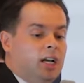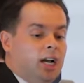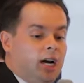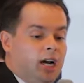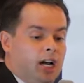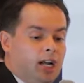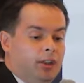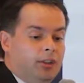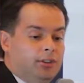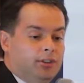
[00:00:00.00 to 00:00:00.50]

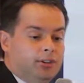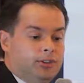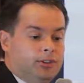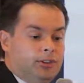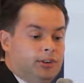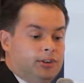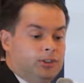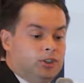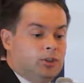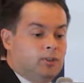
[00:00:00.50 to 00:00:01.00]
There
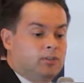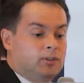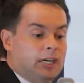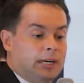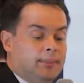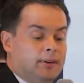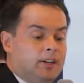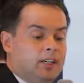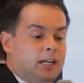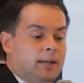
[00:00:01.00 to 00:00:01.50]
are two
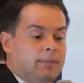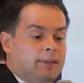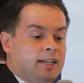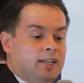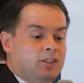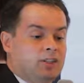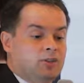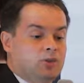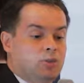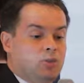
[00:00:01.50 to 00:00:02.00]
primary
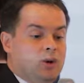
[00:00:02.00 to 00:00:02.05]
complications.